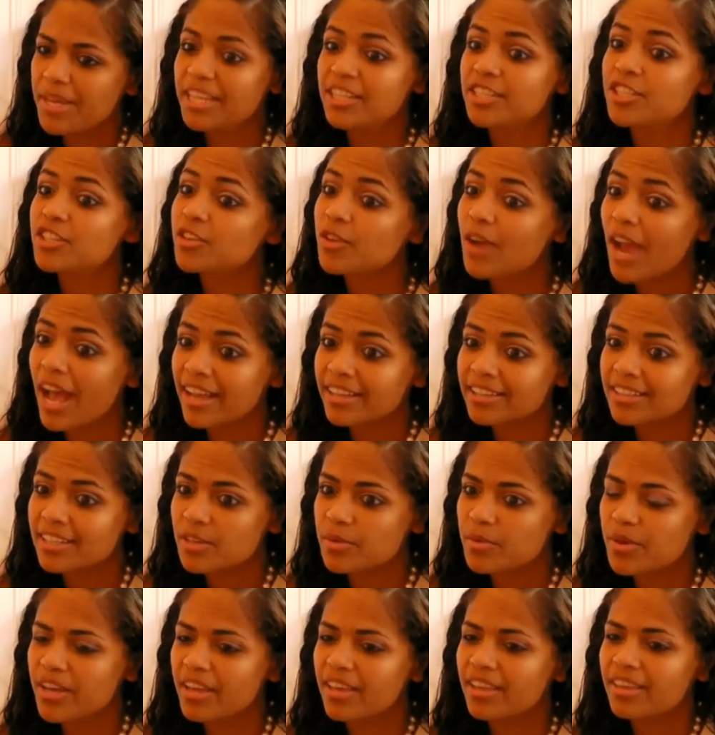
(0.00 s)

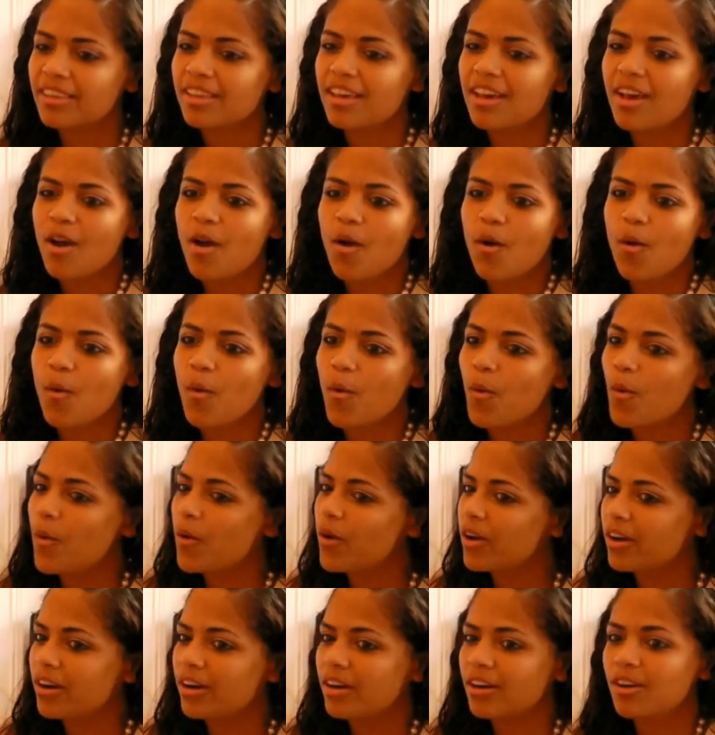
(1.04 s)
interacting with
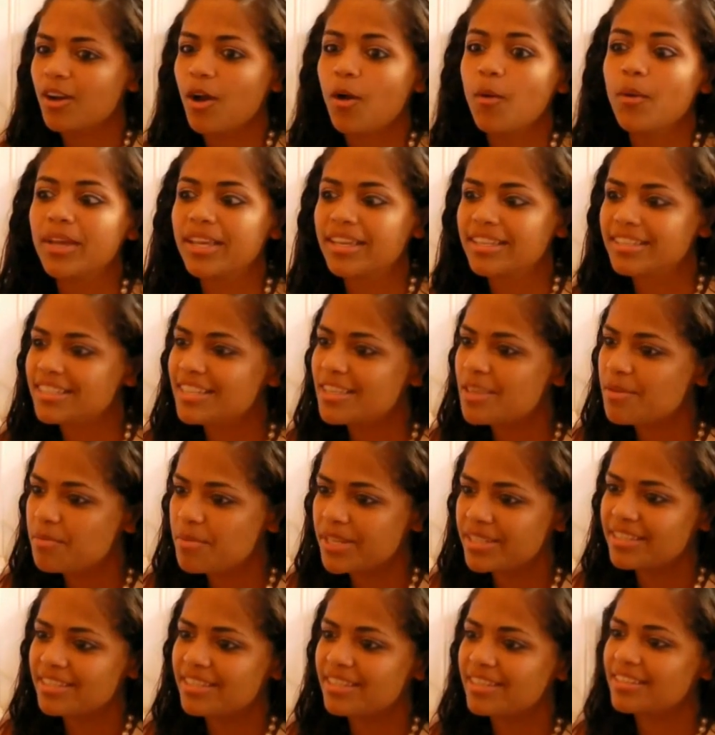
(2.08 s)
or going into the
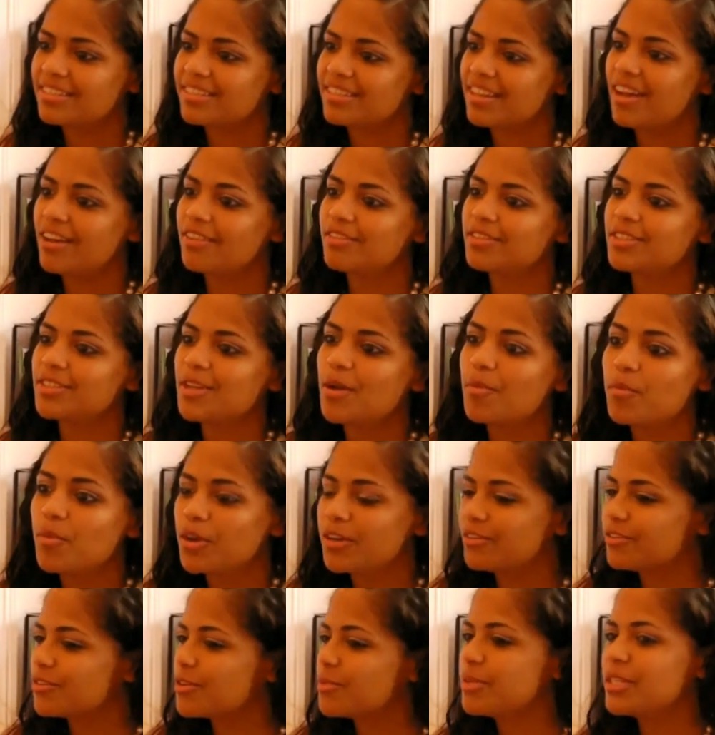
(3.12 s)
business of
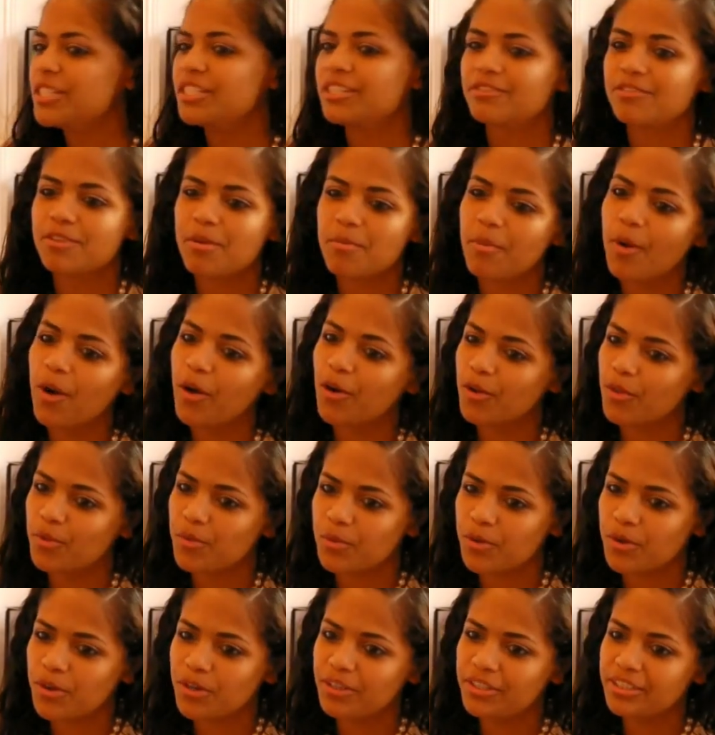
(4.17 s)
someone from a different part of the
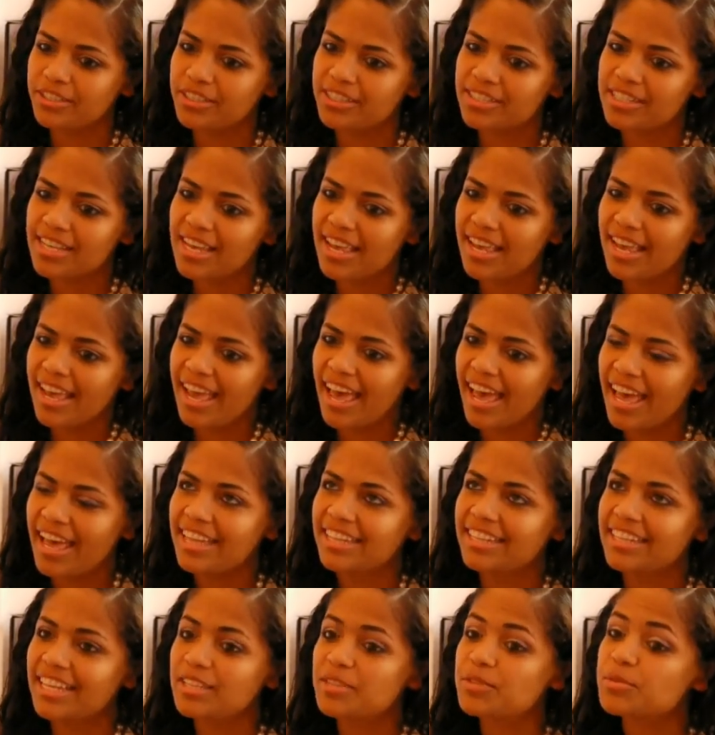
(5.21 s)
world.
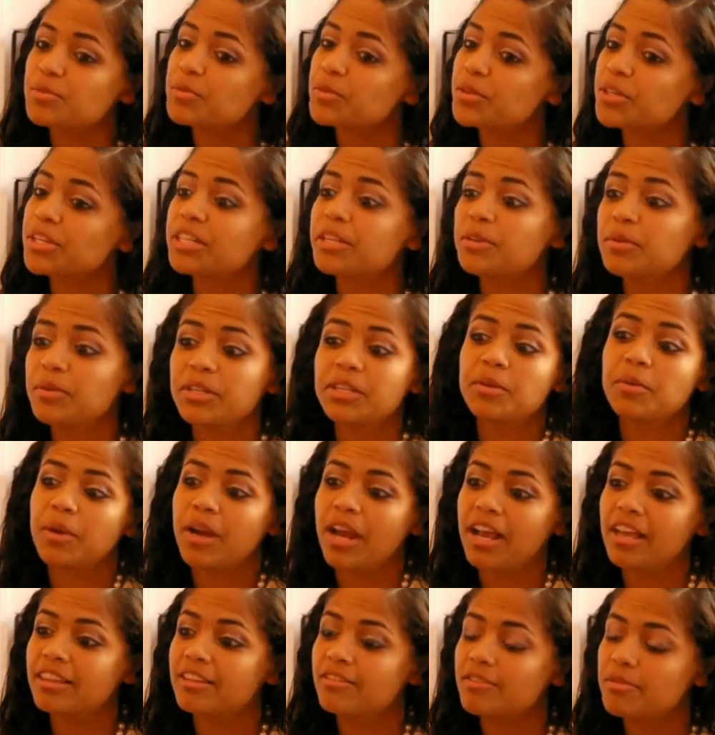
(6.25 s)
And that's really, really
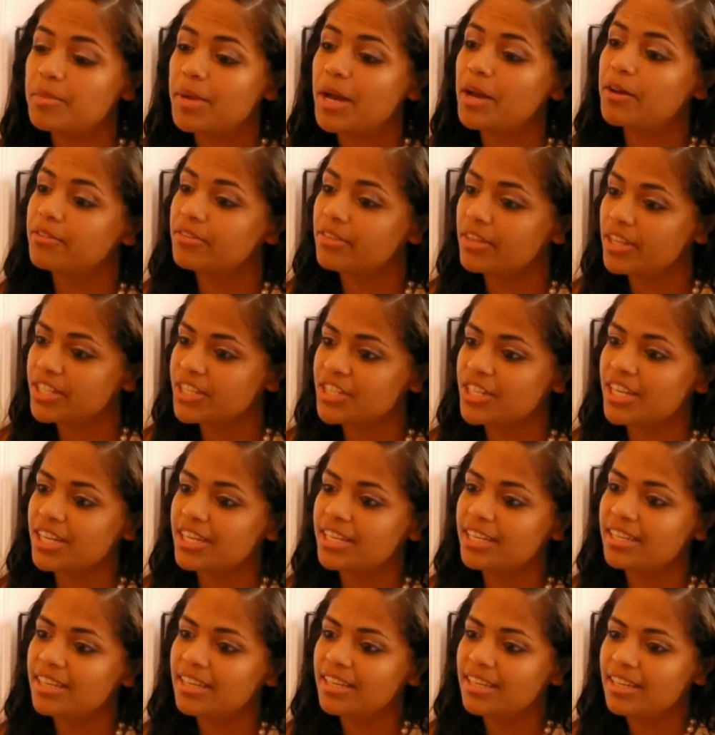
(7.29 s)
what I love about
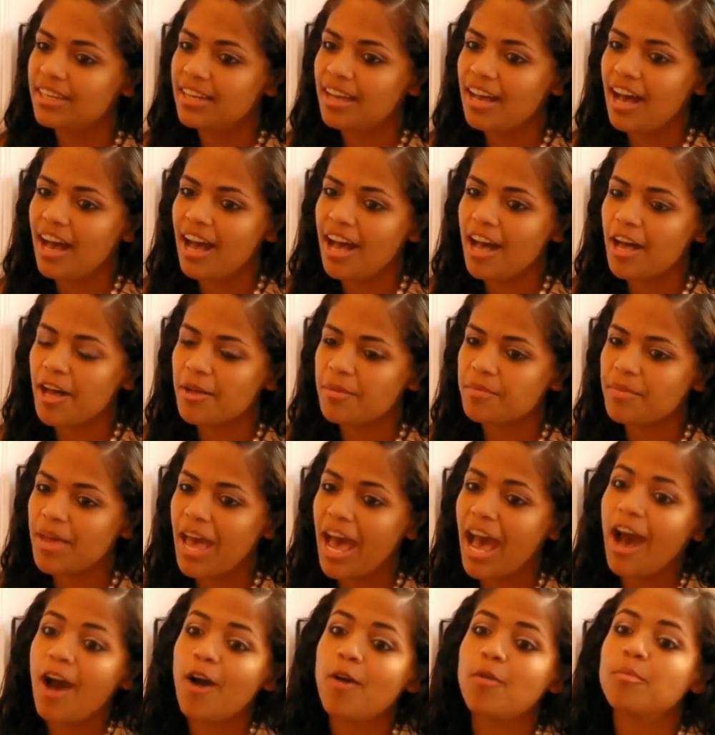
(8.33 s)
Flushing,
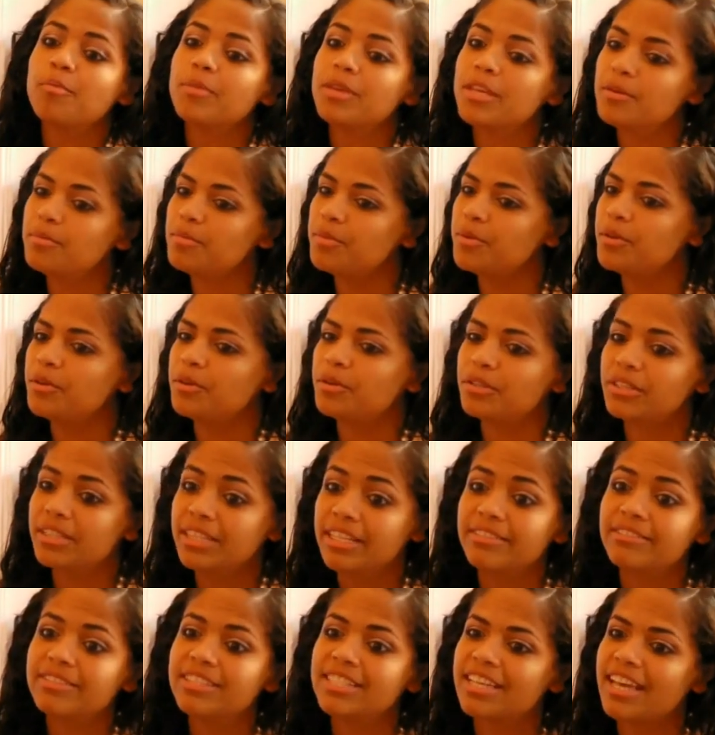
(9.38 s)
how people
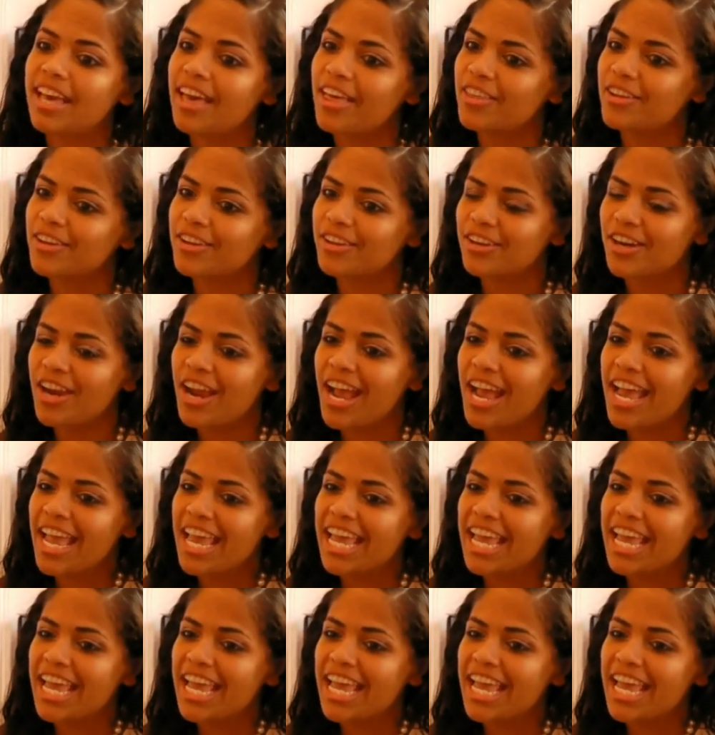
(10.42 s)
live together.